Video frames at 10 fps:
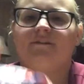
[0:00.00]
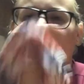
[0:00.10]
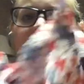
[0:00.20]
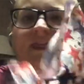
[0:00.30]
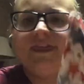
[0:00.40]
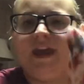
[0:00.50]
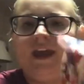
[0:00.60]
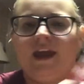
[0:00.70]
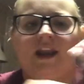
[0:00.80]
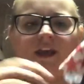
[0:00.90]
very
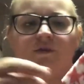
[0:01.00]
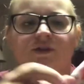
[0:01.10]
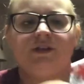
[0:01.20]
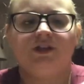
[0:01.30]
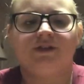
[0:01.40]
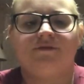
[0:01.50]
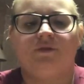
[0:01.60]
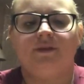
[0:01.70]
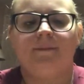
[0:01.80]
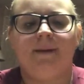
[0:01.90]
thick and I usually just
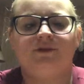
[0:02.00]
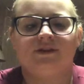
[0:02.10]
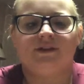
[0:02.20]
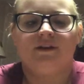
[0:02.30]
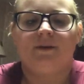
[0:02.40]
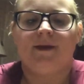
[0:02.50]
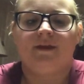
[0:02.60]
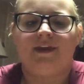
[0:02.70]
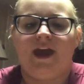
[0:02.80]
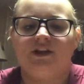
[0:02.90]
fold them up just a little bit
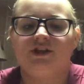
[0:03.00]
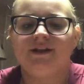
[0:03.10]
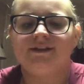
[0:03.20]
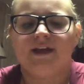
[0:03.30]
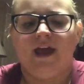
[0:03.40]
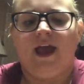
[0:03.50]
on the edges